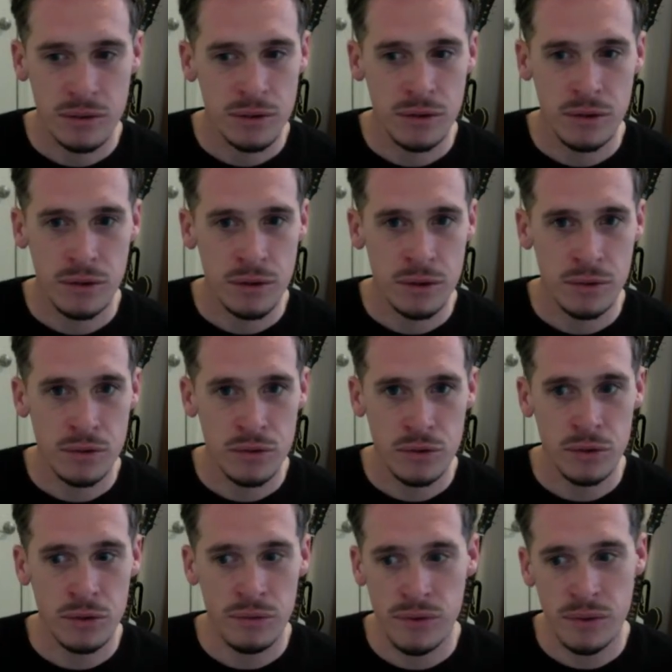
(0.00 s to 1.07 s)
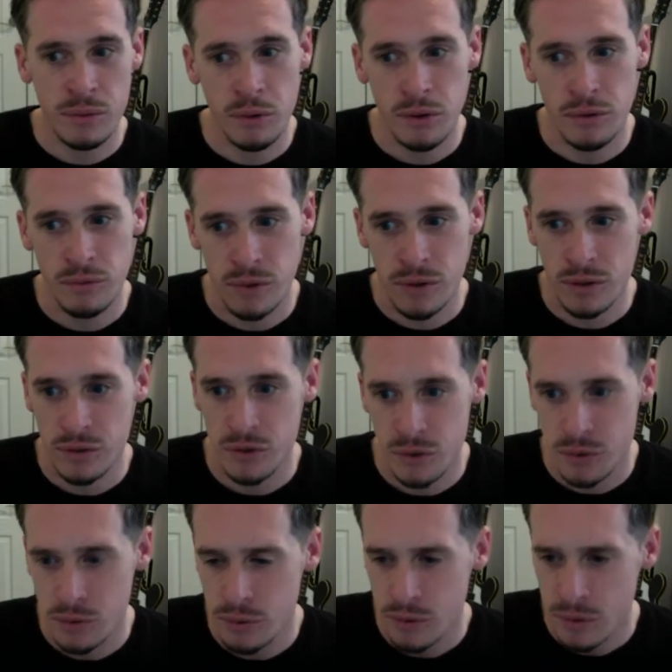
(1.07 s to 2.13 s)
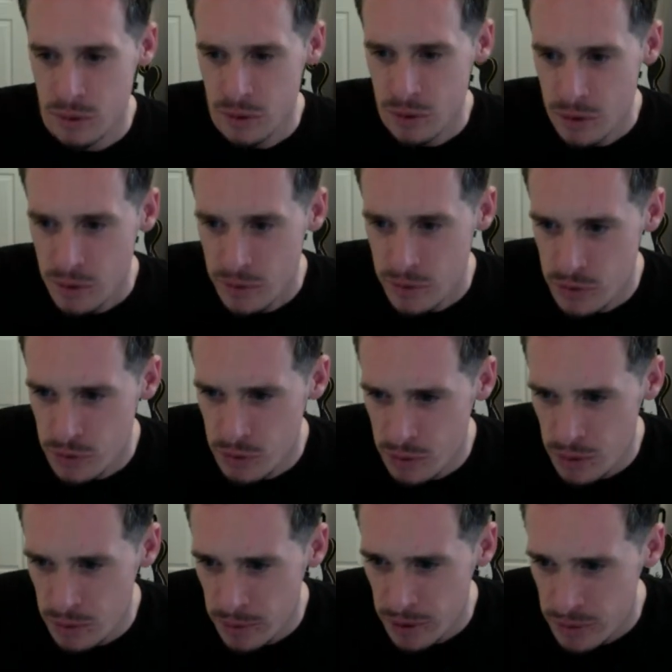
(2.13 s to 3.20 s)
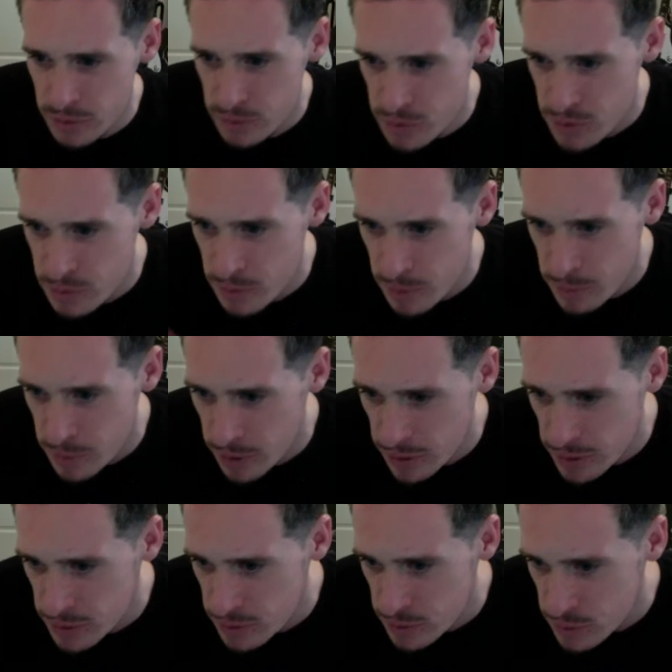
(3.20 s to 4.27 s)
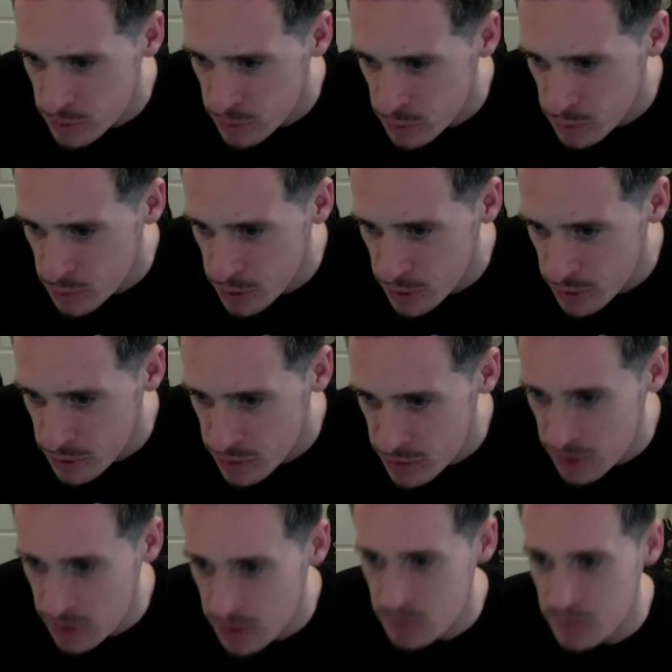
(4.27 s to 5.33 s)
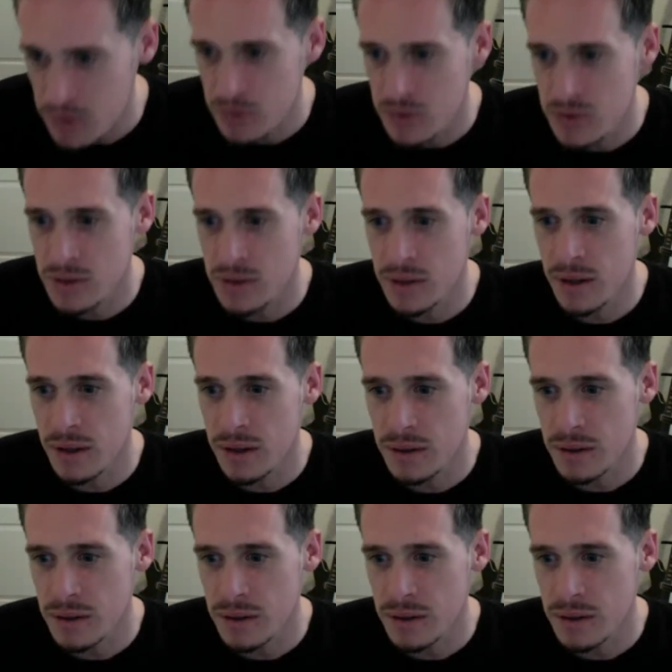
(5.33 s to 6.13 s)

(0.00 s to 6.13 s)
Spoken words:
the Hussar V1 reissue. So am I losing my mind or what? Did anyone else see that?